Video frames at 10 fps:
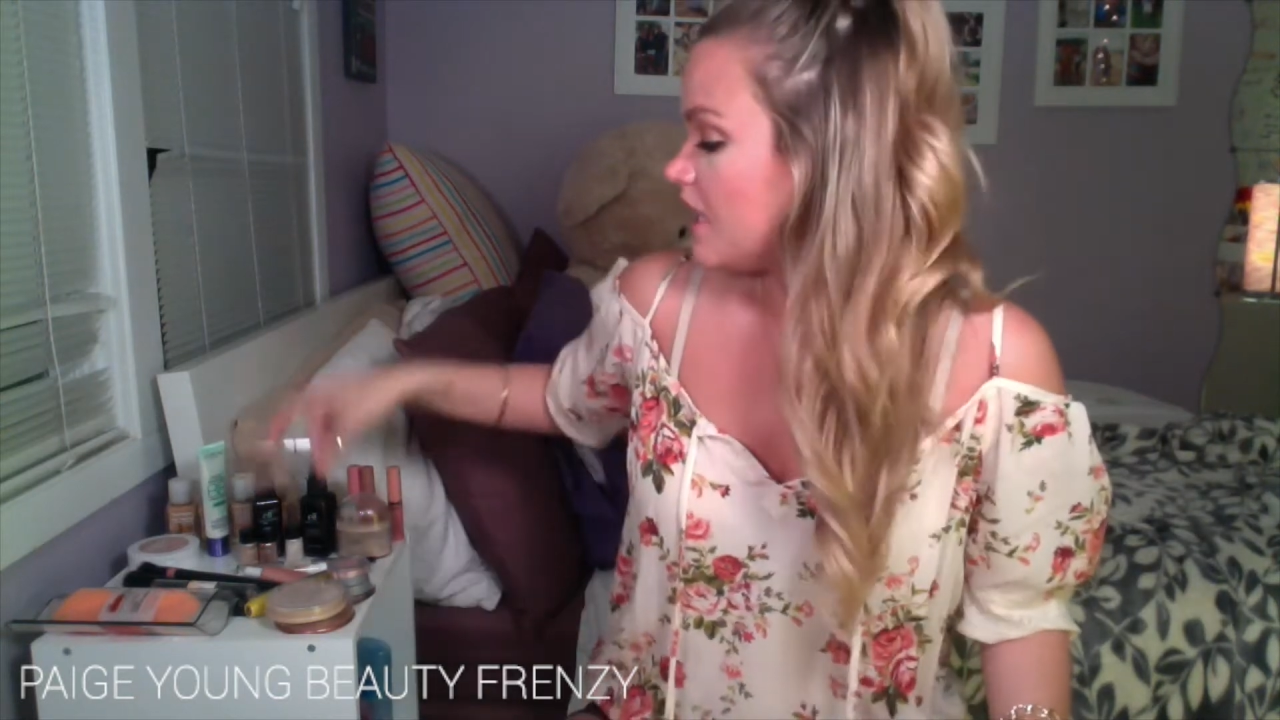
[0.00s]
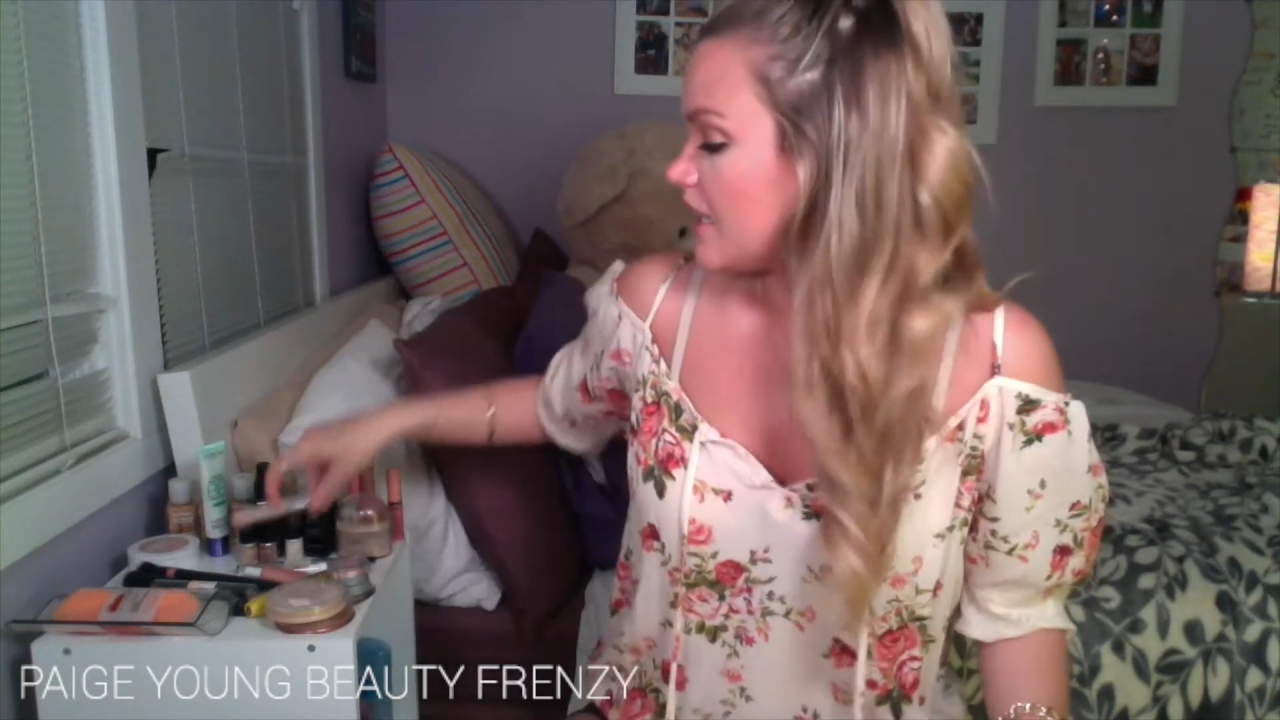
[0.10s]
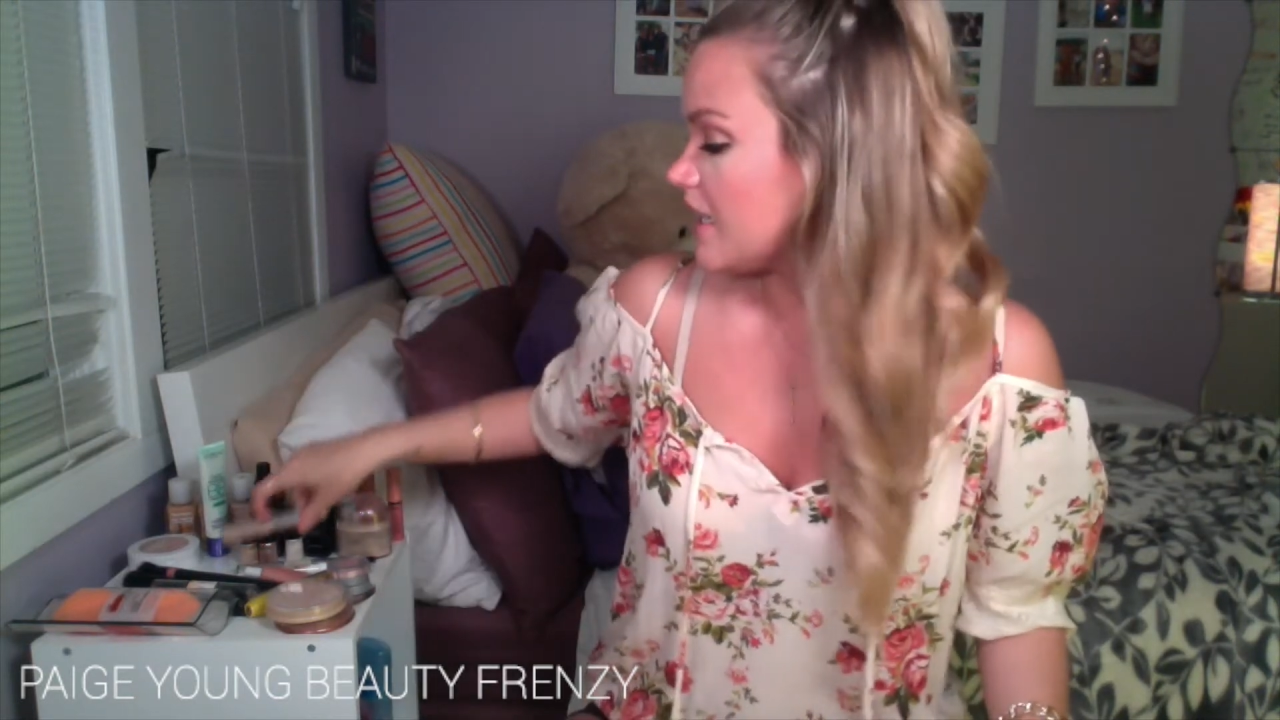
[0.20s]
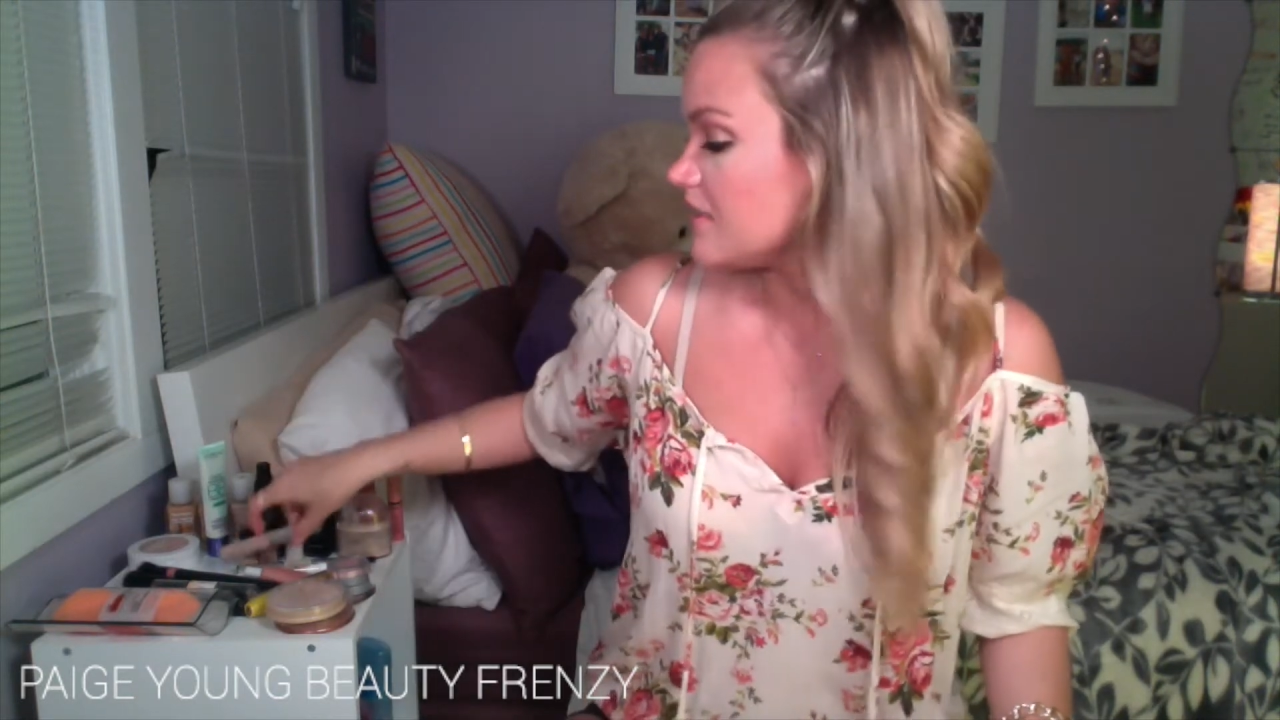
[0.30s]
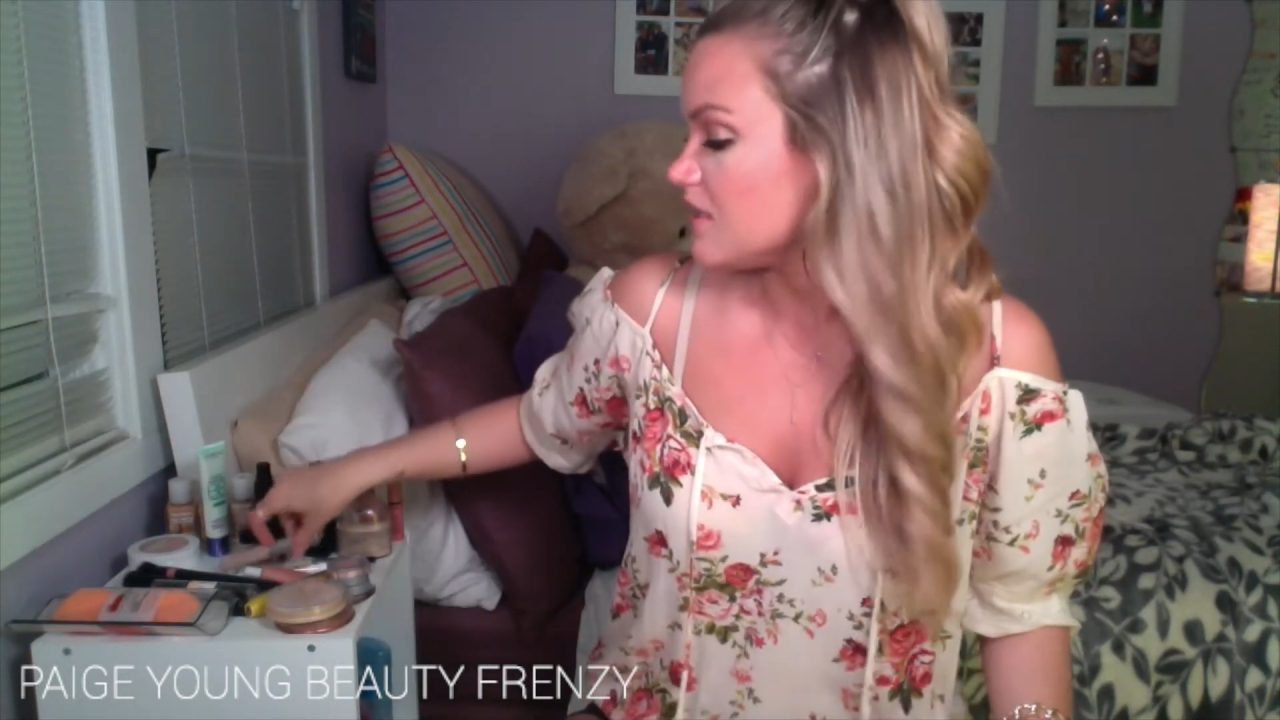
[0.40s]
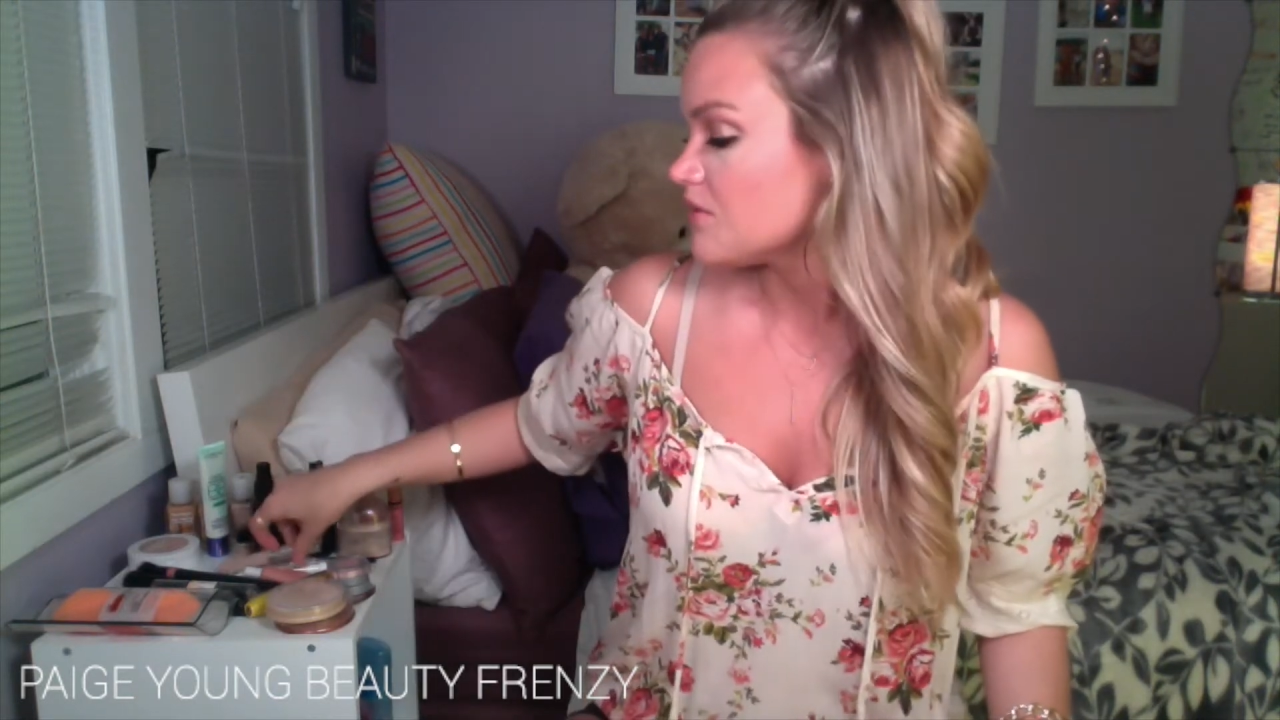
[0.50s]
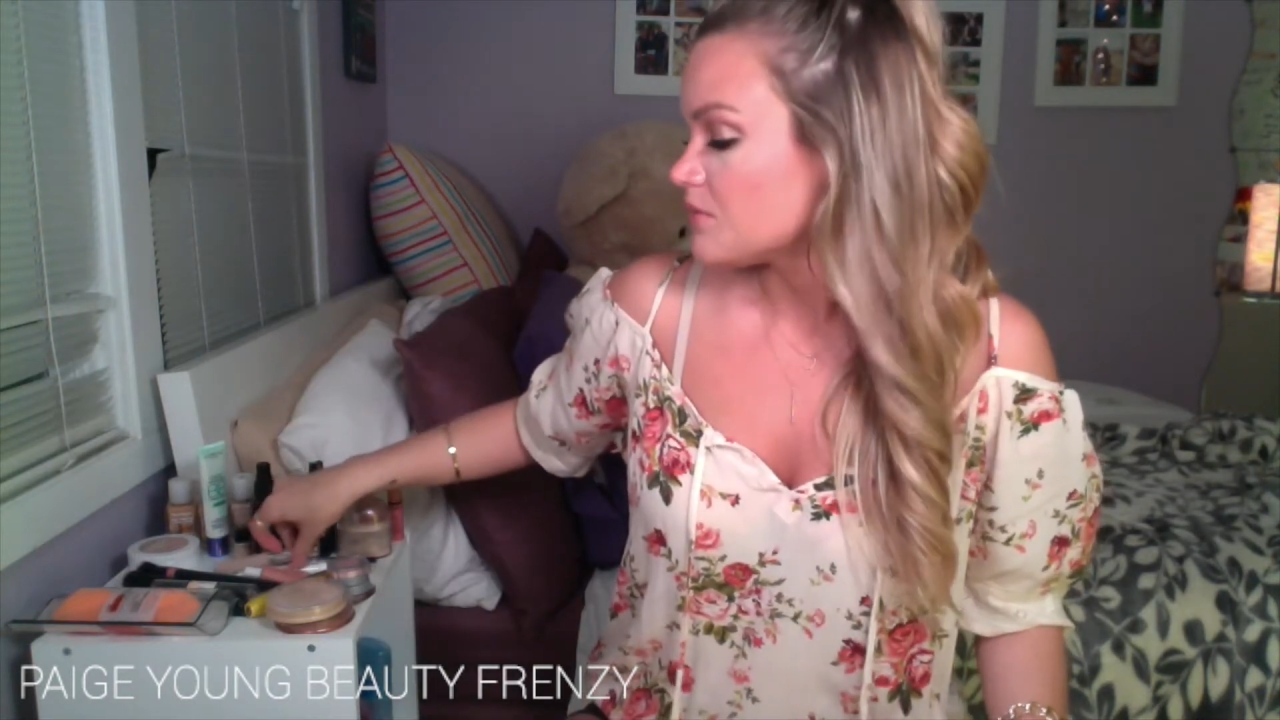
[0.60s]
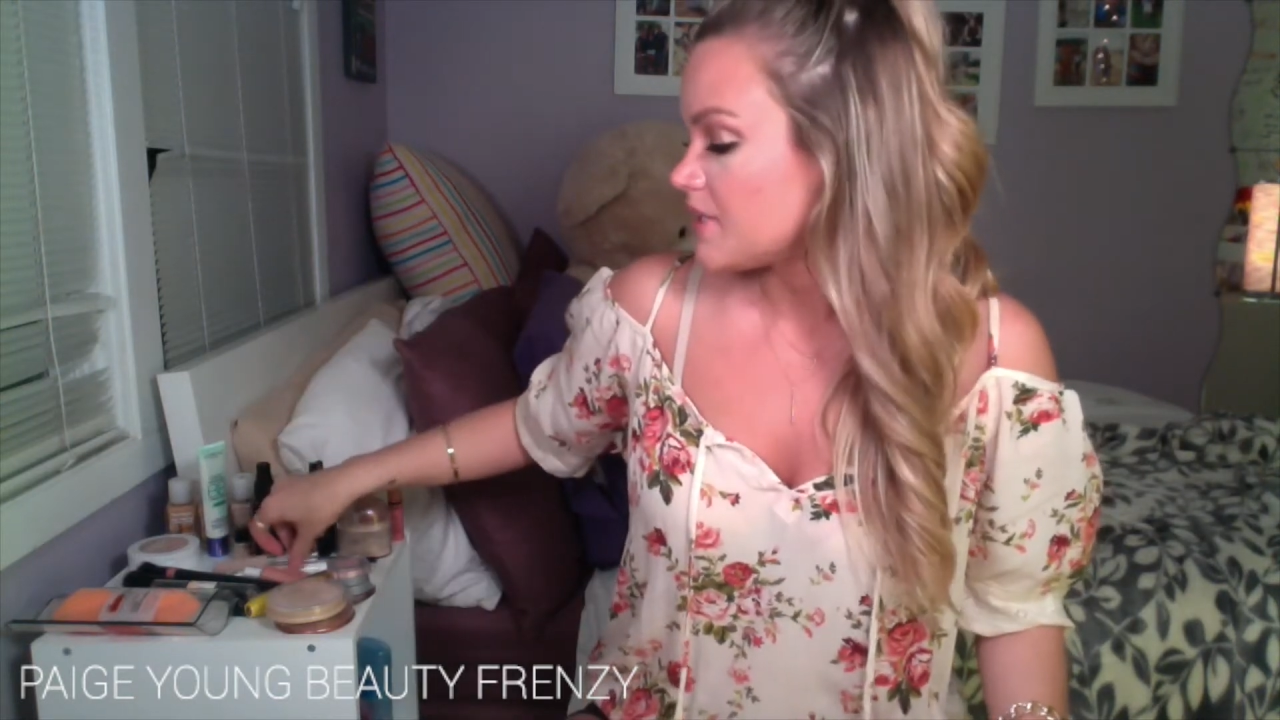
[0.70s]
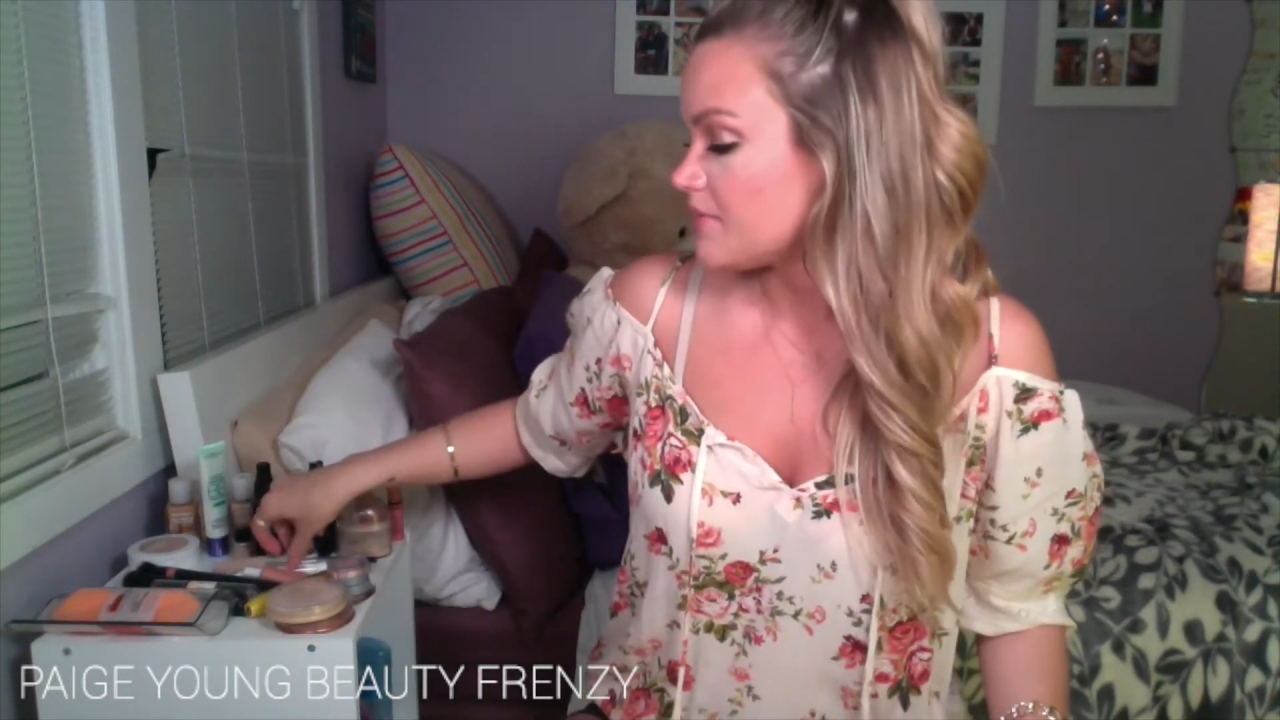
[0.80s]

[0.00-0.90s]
And the other one I